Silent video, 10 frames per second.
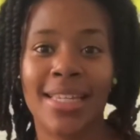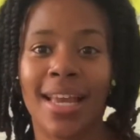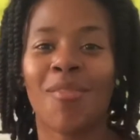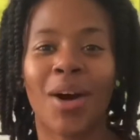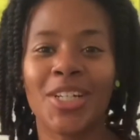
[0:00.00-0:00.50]

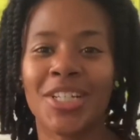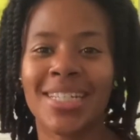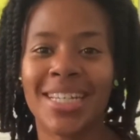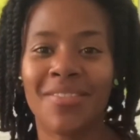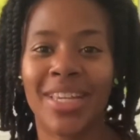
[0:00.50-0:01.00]
Watching
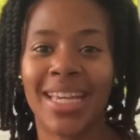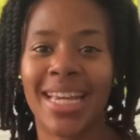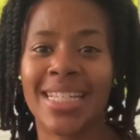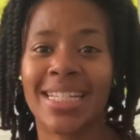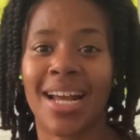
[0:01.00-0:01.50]
TV
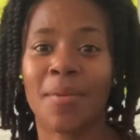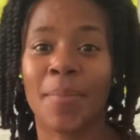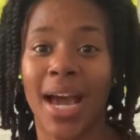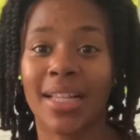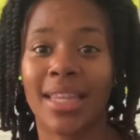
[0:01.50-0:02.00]
is not a
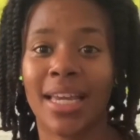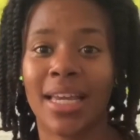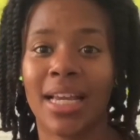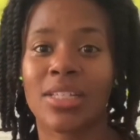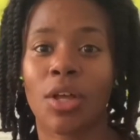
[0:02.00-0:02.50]
bad thing
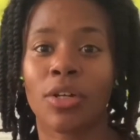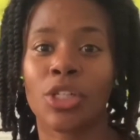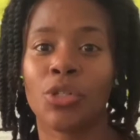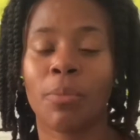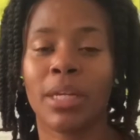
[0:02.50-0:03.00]
as long as
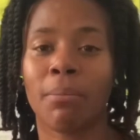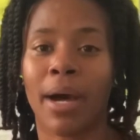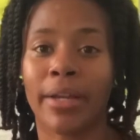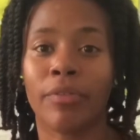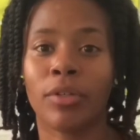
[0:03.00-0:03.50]
you're being
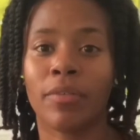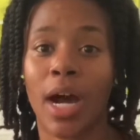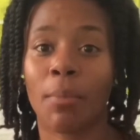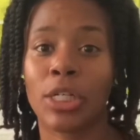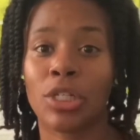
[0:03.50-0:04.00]
mindful of how
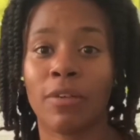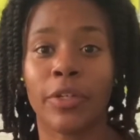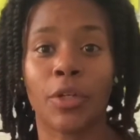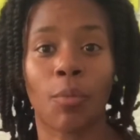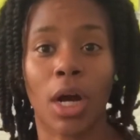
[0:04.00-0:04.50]
much TV
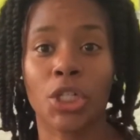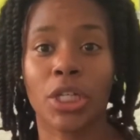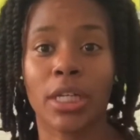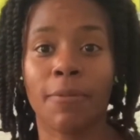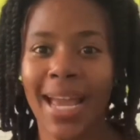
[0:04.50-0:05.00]
you're
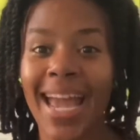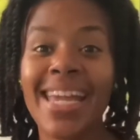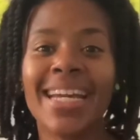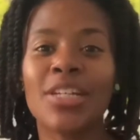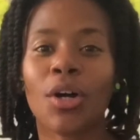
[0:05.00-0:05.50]
watching.
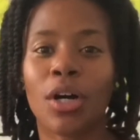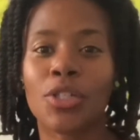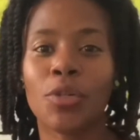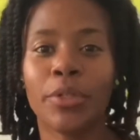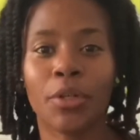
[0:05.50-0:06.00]
And
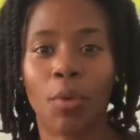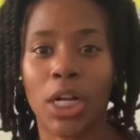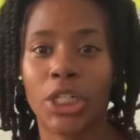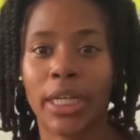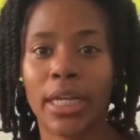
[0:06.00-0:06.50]
also when you're
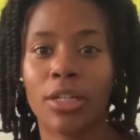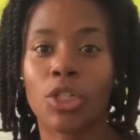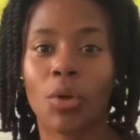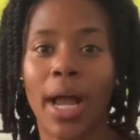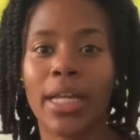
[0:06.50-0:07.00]
watching it,
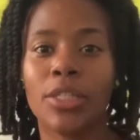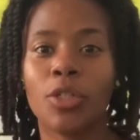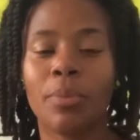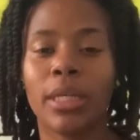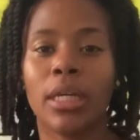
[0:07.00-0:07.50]
try to
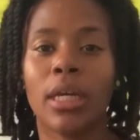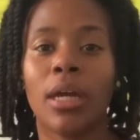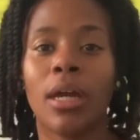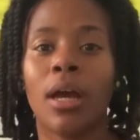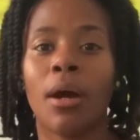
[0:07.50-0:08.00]
be
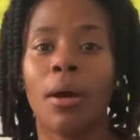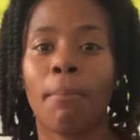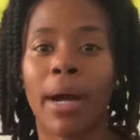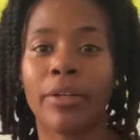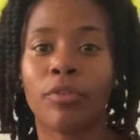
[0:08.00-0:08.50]

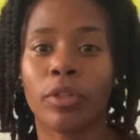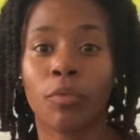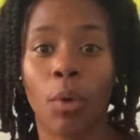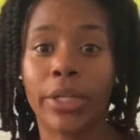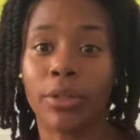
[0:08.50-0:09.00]
mindful of
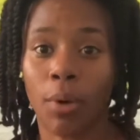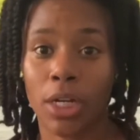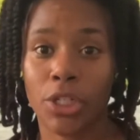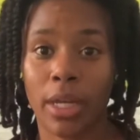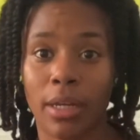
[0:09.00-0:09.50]
what you're
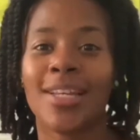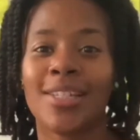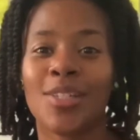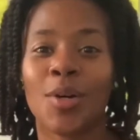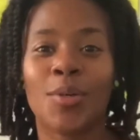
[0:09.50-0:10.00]
watching.
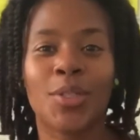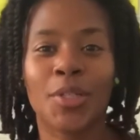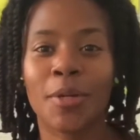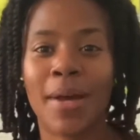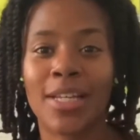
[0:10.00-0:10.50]
So do
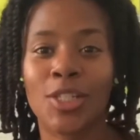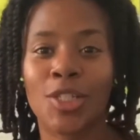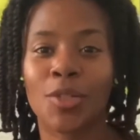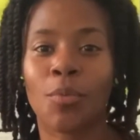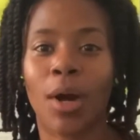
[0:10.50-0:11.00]
your best
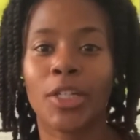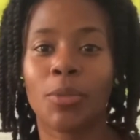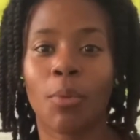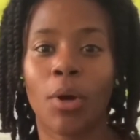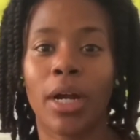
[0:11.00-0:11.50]
to watch
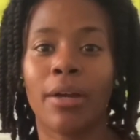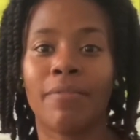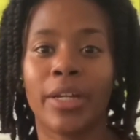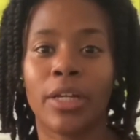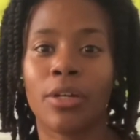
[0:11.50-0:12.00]
more
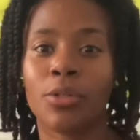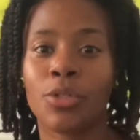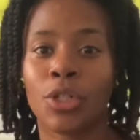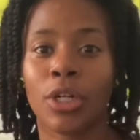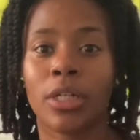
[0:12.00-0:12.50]
videos
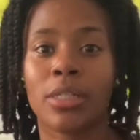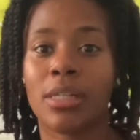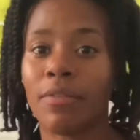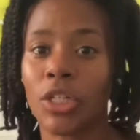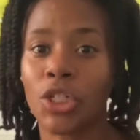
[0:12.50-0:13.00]
or
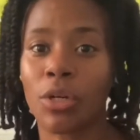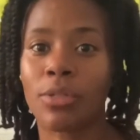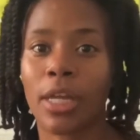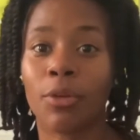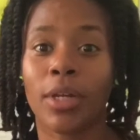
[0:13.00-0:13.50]
TV shows
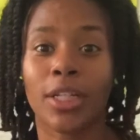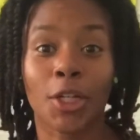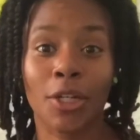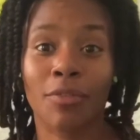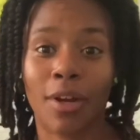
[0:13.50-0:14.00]
that you can
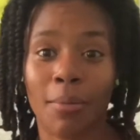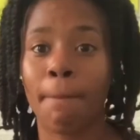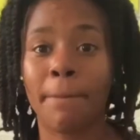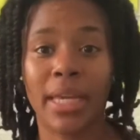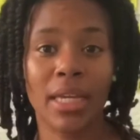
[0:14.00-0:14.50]
learn from.
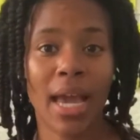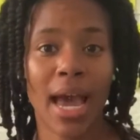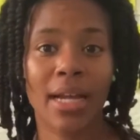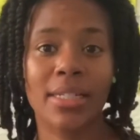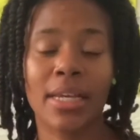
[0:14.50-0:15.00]
Being
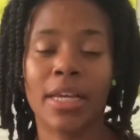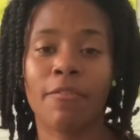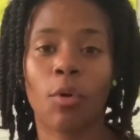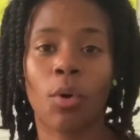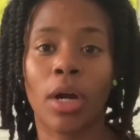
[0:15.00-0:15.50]
active
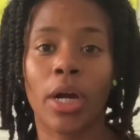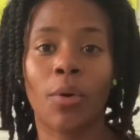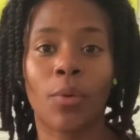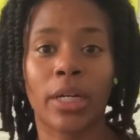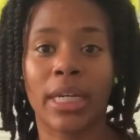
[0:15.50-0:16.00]
or
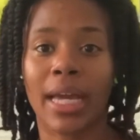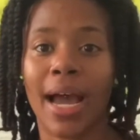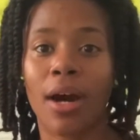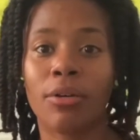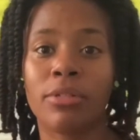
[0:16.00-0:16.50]
working
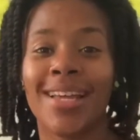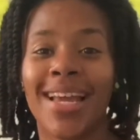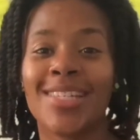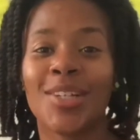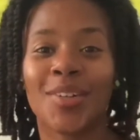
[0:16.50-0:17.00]
out
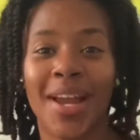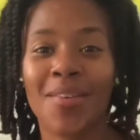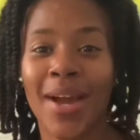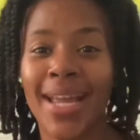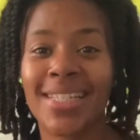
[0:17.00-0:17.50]
is a great
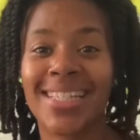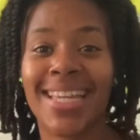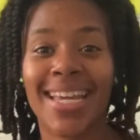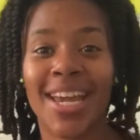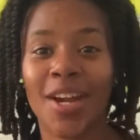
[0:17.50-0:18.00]
way to
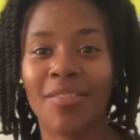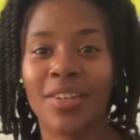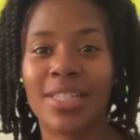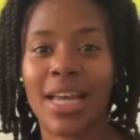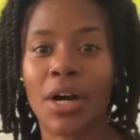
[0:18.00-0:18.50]
take care of
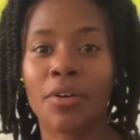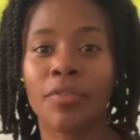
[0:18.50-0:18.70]
yourself.